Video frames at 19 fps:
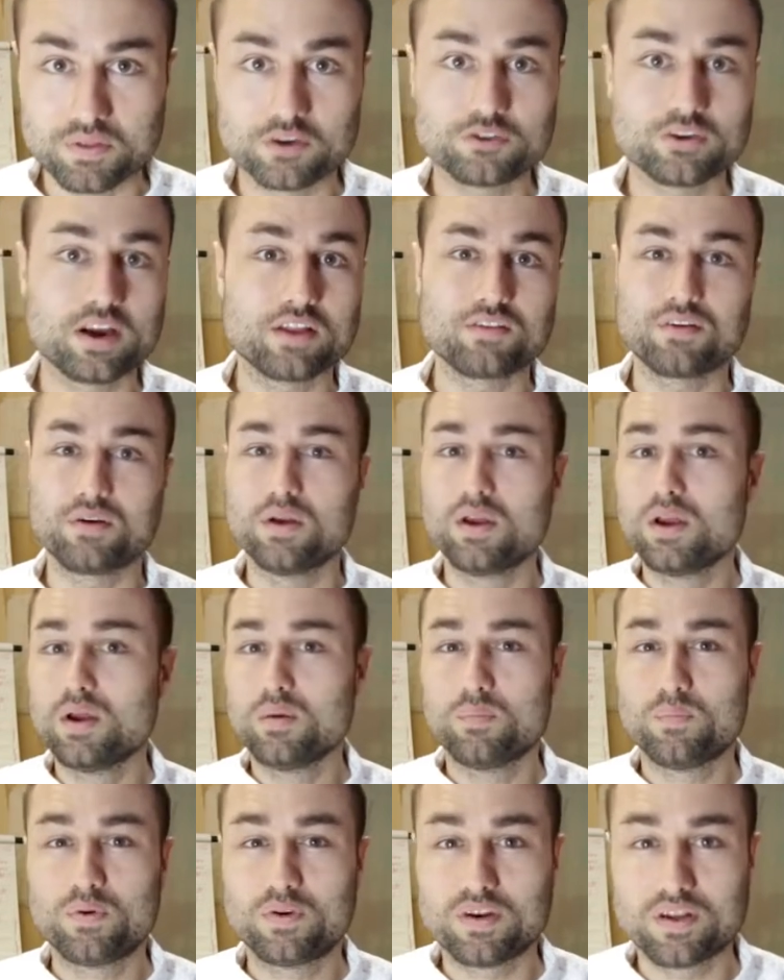They're trying to
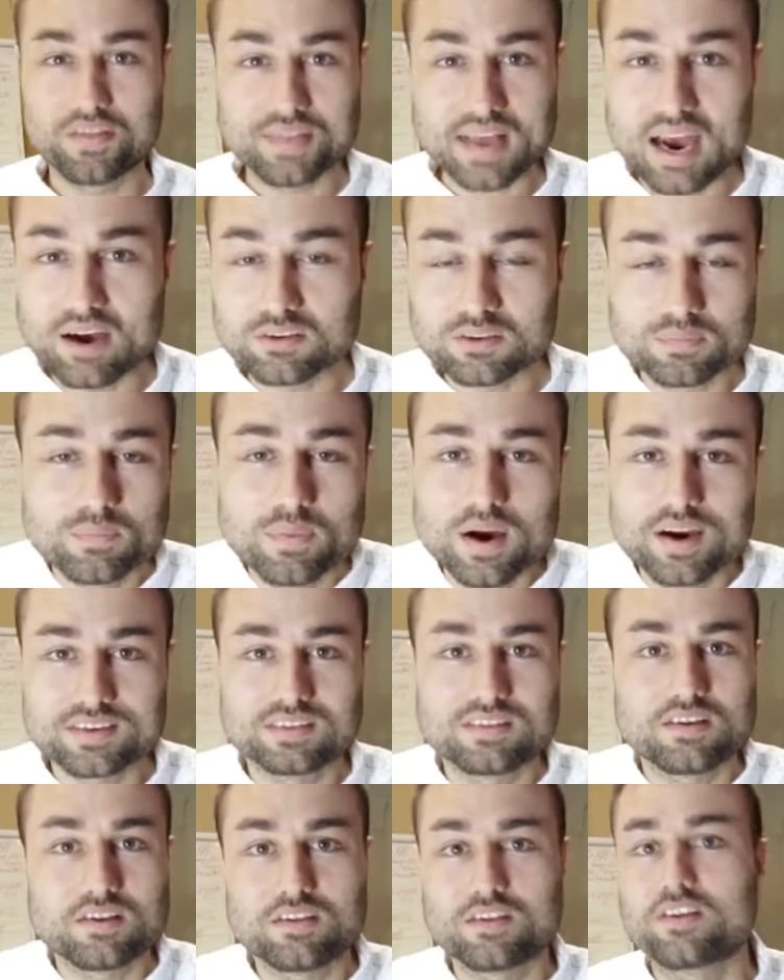put in $1,000
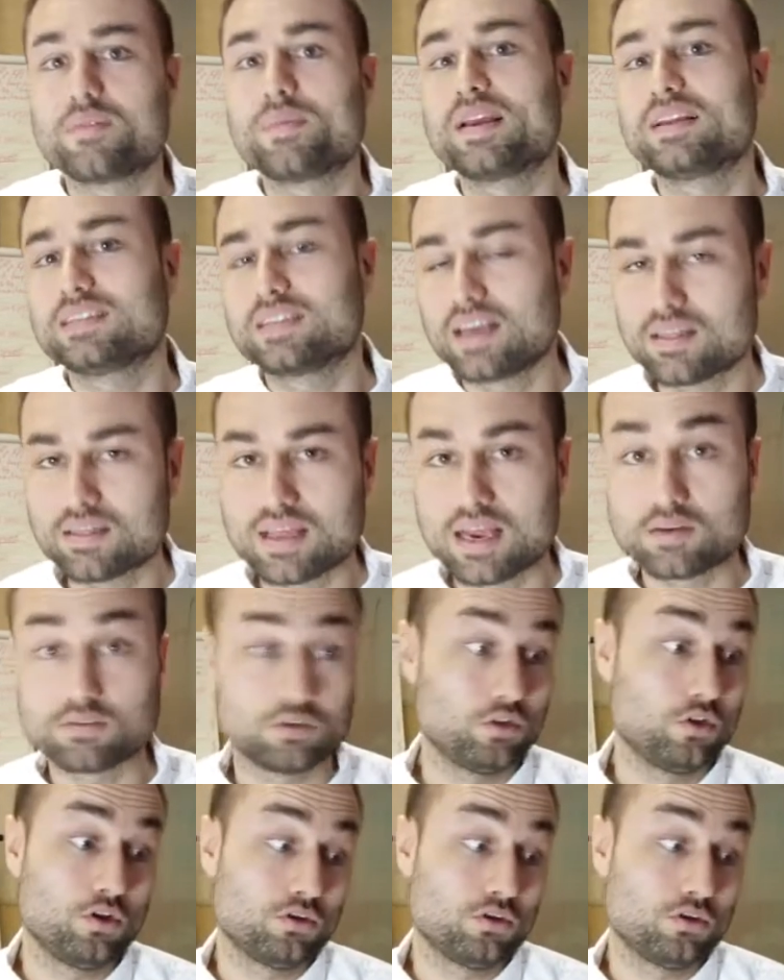bucks, they're gonna make 10,000.